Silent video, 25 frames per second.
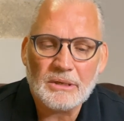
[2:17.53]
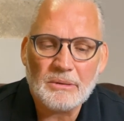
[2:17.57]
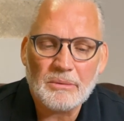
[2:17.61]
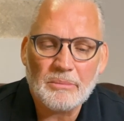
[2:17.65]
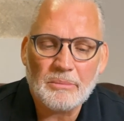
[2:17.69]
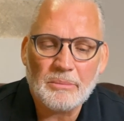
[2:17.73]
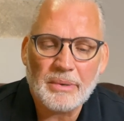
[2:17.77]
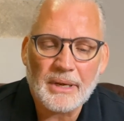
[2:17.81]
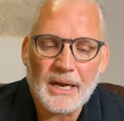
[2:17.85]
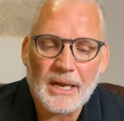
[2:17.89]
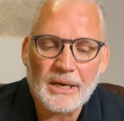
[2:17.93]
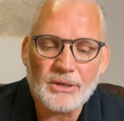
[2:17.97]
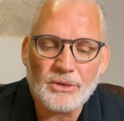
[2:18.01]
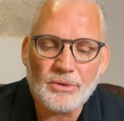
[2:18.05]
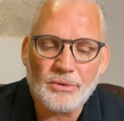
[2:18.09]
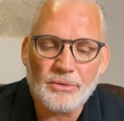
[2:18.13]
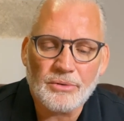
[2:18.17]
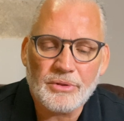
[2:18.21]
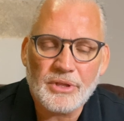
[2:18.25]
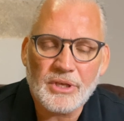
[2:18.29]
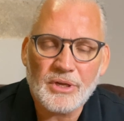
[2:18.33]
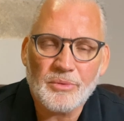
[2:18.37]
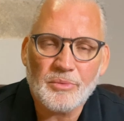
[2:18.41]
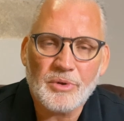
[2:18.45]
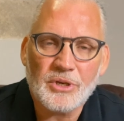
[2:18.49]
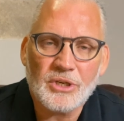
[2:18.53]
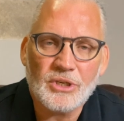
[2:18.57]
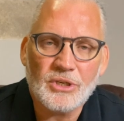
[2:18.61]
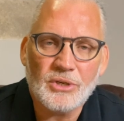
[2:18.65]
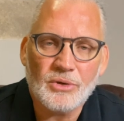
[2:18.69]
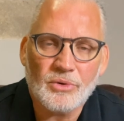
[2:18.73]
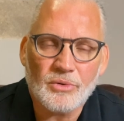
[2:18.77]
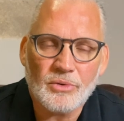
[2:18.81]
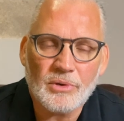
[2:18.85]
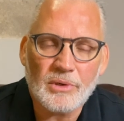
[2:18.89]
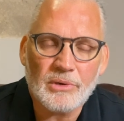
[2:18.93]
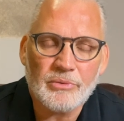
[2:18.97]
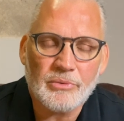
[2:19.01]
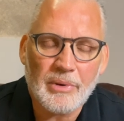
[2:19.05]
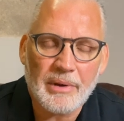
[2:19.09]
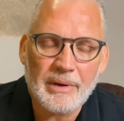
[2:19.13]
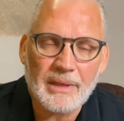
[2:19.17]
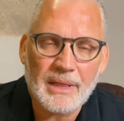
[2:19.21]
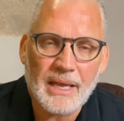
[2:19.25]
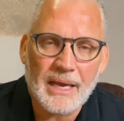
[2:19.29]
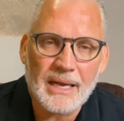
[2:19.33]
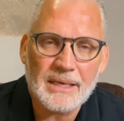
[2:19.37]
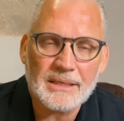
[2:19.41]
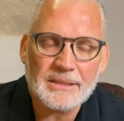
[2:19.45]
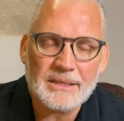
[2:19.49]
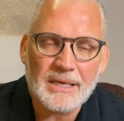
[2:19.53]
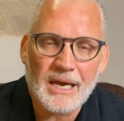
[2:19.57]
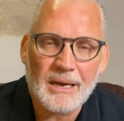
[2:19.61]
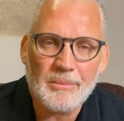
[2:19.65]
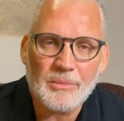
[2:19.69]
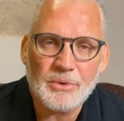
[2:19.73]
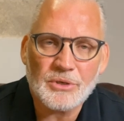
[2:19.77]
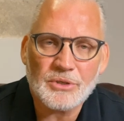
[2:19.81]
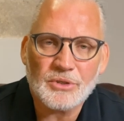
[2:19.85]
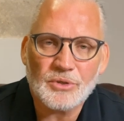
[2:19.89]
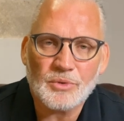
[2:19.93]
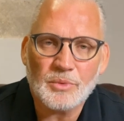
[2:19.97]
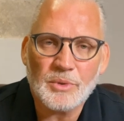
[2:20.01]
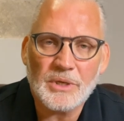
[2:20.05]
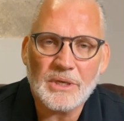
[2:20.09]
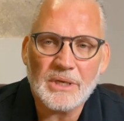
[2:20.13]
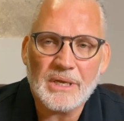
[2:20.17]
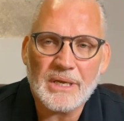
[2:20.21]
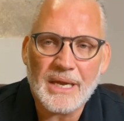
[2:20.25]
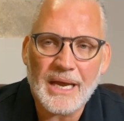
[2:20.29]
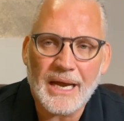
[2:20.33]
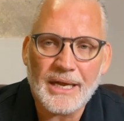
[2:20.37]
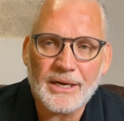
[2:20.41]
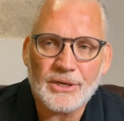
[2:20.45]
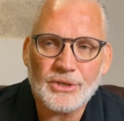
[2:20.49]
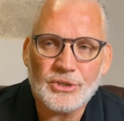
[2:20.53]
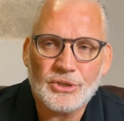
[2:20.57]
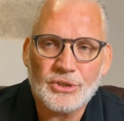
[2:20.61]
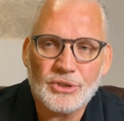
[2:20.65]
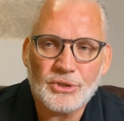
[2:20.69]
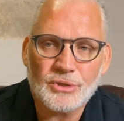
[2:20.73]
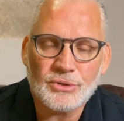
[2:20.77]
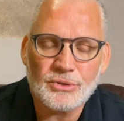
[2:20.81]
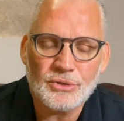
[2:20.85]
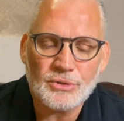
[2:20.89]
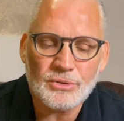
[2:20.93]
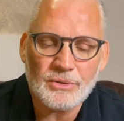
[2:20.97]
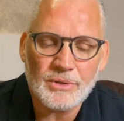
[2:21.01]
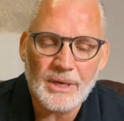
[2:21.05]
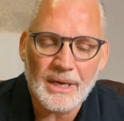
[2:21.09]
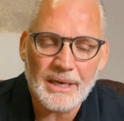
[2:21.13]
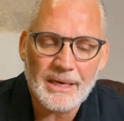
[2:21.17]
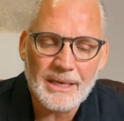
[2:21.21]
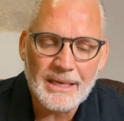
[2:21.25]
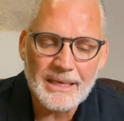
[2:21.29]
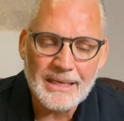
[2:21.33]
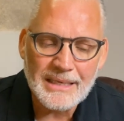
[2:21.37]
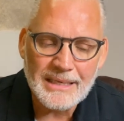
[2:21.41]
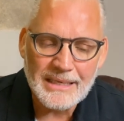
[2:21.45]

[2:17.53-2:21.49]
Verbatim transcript: But I don't think we realize how much we can and should do that